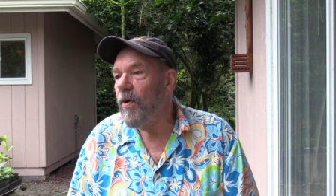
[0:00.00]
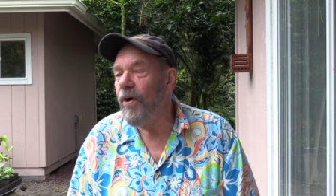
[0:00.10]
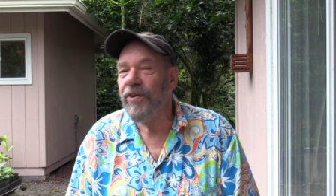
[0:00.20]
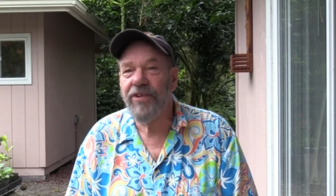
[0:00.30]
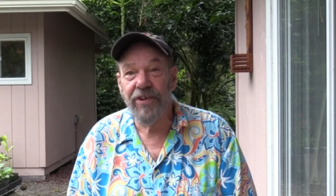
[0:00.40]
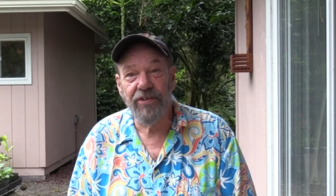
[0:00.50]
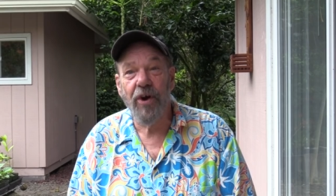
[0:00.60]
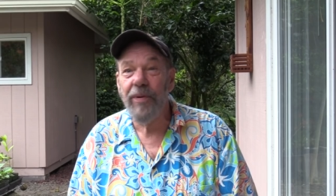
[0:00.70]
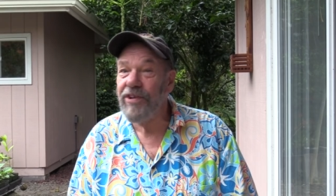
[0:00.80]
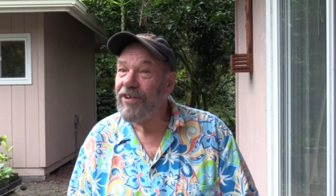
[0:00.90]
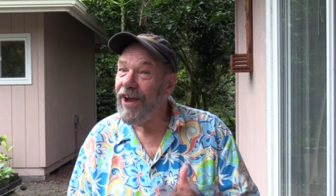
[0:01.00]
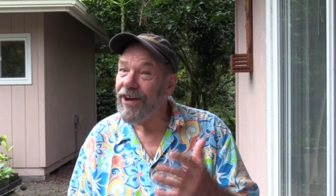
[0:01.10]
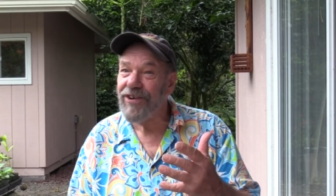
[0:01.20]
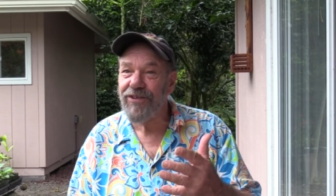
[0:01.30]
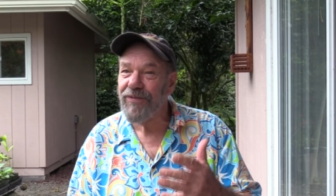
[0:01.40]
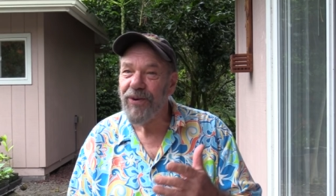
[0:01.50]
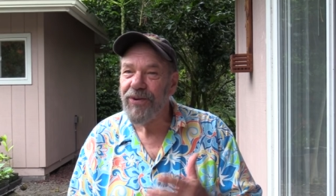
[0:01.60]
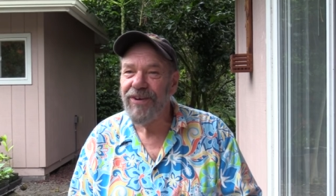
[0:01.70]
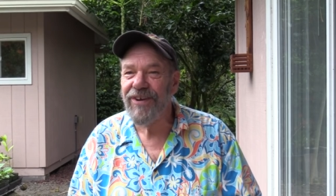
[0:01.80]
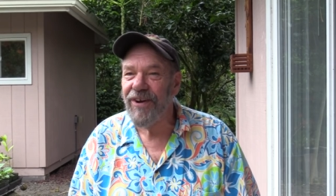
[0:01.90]
of course, there's always cactus
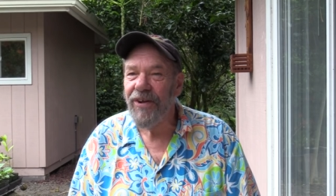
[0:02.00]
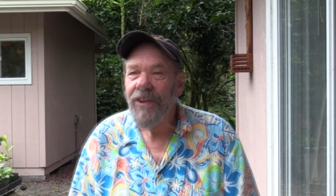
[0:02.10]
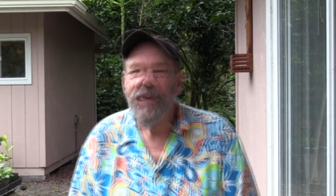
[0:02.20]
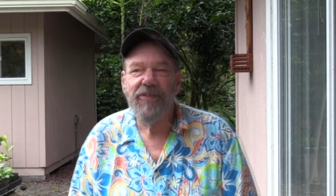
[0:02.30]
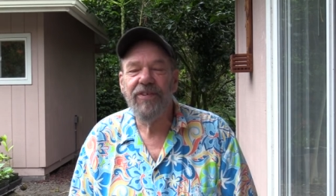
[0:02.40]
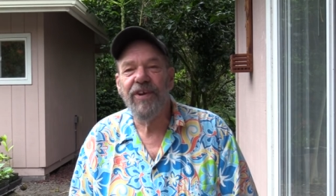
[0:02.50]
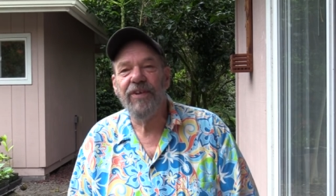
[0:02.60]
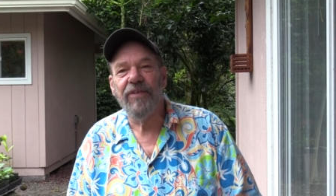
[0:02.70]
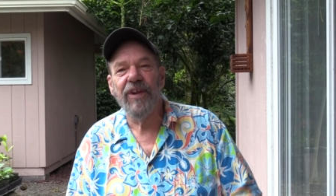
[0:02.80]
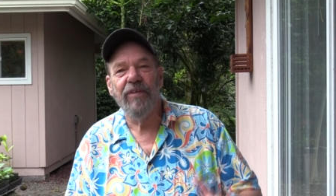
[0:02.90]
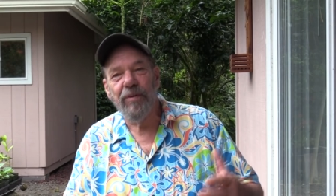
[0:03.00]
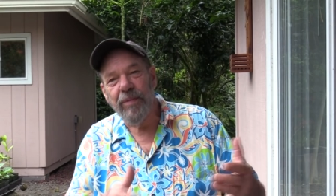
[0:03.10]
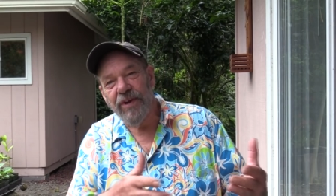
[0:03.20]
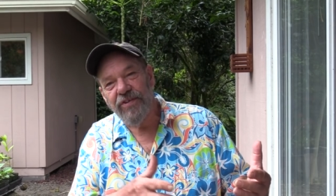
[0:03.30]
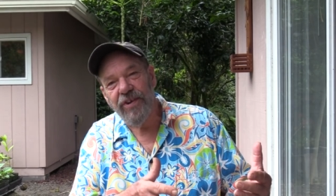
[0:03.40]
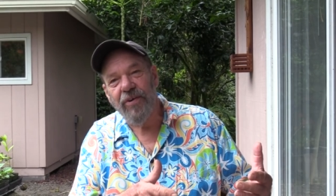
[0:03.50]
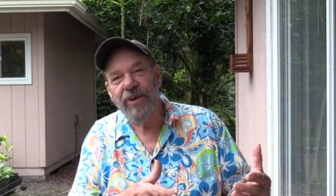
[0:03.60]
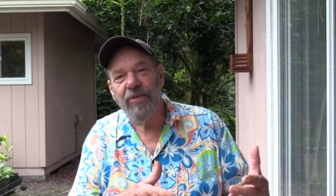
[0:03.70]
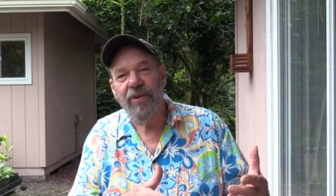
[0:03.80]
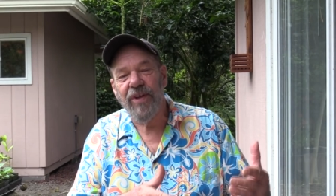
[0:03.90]
fruit. You know, if it's uh, if you're living in
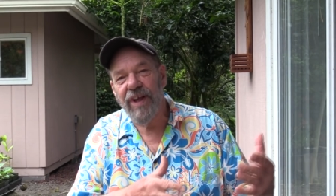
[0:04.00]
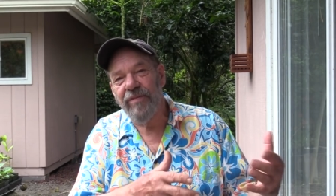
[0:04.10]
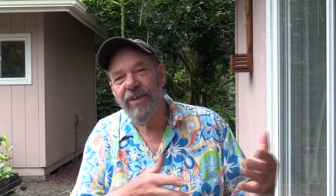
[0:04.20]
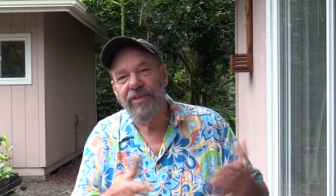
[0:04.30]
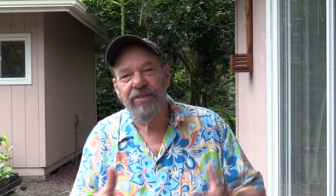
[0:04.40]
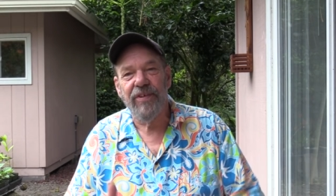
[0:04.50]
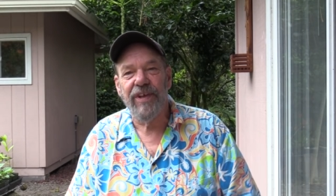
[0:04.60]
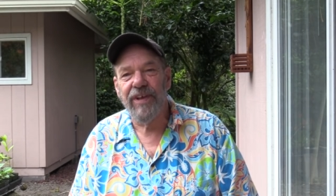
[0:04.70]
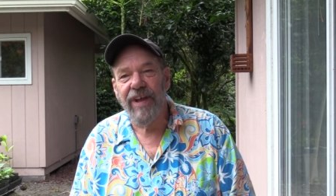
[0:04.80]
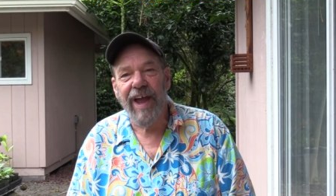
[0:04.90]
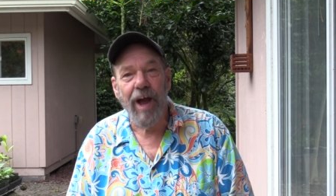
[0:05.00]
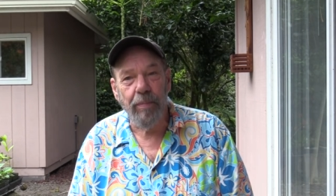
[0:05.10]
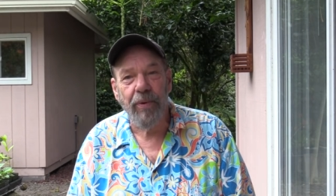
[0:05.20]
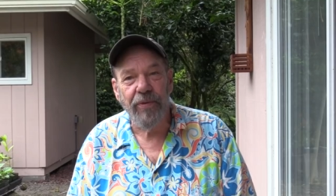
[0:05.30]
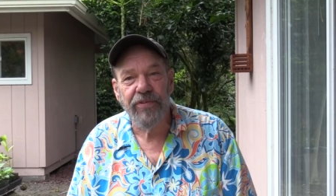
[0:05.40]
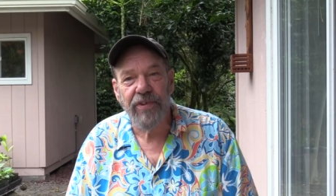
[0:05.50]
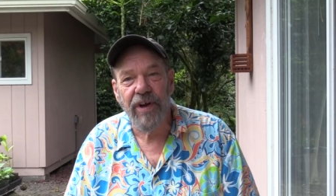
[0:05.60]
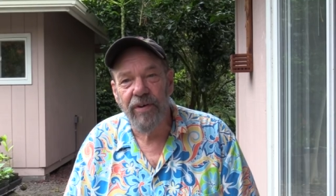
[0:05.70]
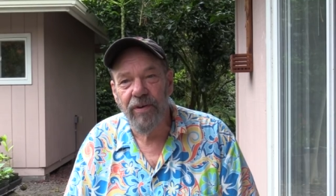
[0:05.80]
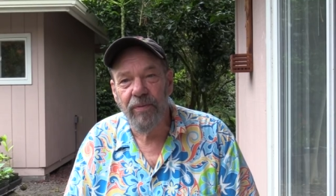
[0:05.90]
Minnesota, well, obviously apples
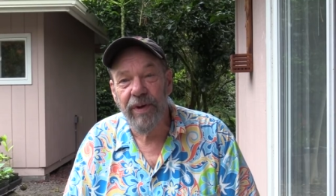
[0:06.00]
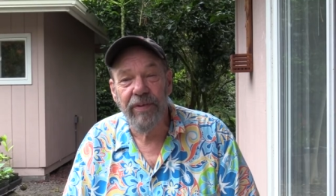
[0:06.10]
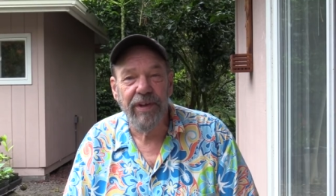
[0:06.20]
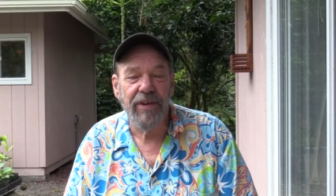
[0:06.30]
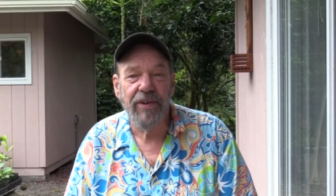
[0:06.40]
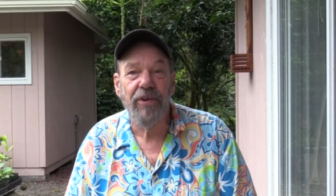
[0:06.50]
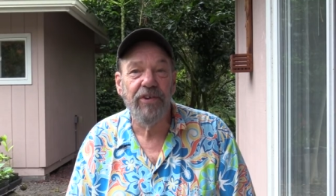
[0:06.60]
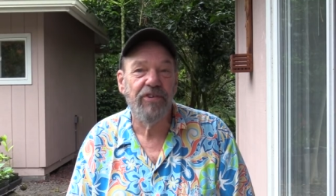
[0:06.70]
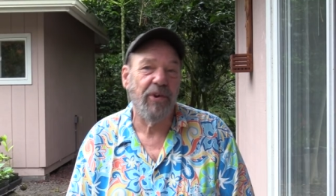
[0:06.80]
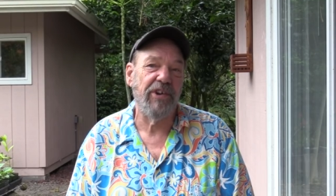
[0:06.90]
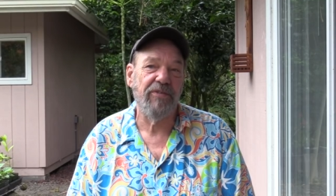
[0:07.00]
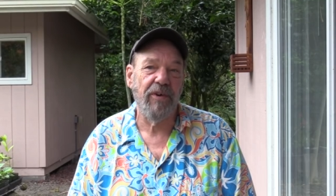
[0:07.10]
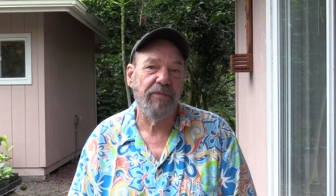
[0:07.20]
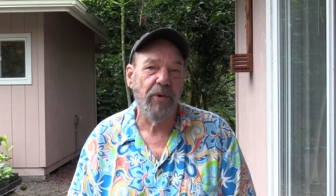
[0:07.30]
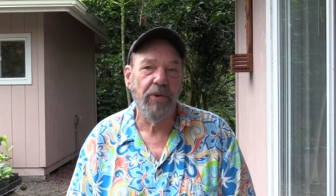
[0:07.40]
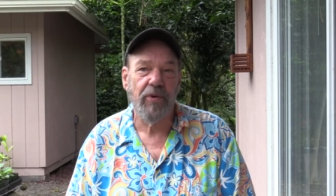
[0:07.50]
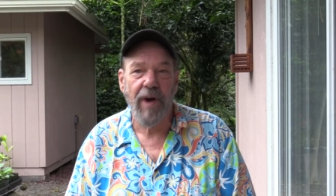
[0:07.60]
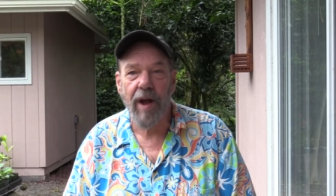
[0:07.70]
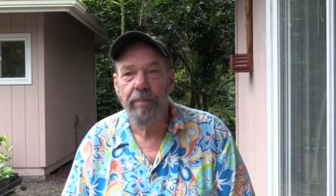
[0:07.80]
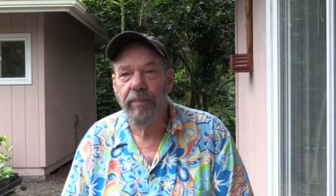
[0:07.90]
are a really good choice for a fruit
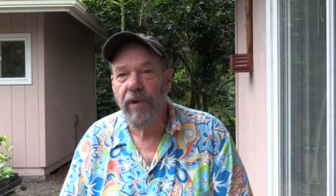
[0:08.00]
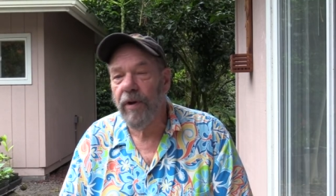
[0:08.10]
crop.